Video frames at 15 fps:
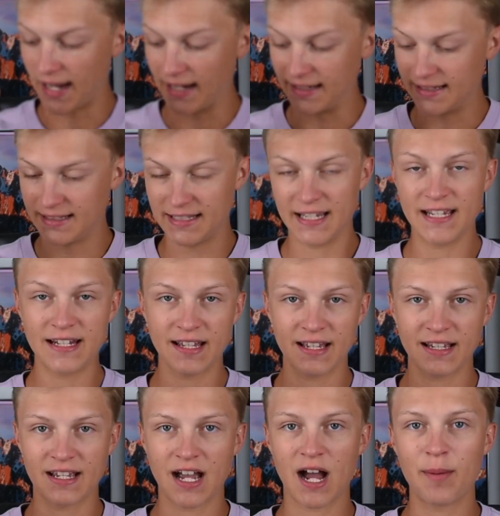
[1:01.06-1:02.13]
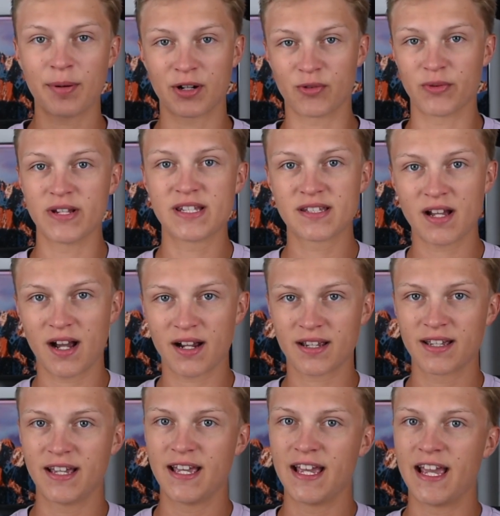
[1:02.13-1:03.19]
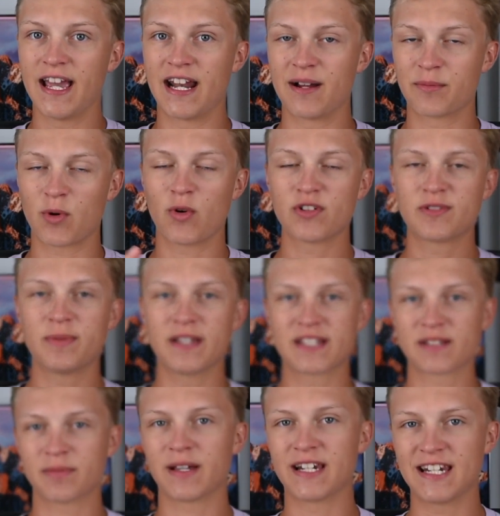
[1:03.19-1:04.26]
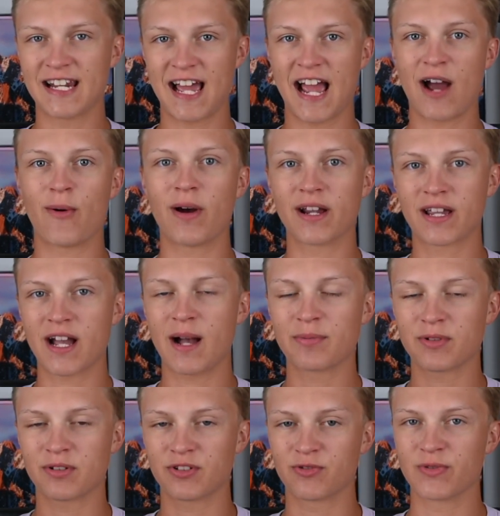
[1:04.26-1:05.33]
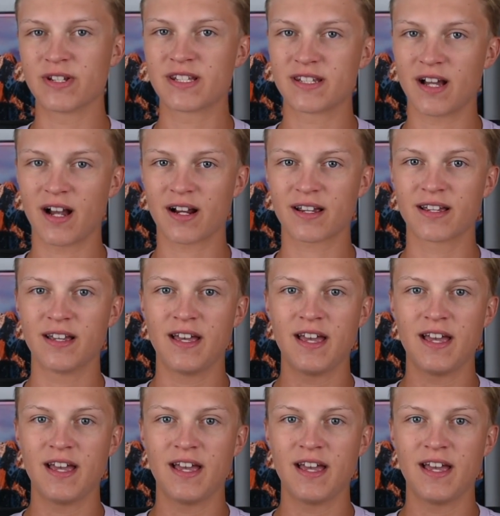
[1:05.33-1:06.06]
I did cop on a restock, and I'm going to be explaining how I copped on the restock,